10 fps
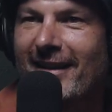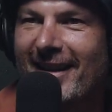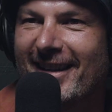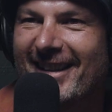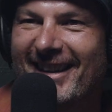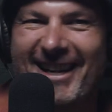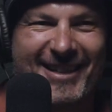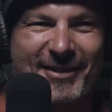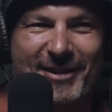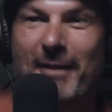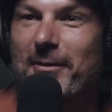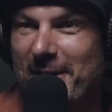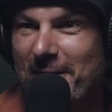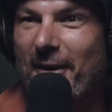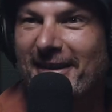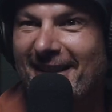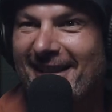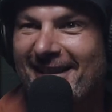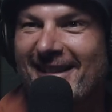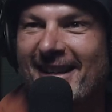It was like from the 90s.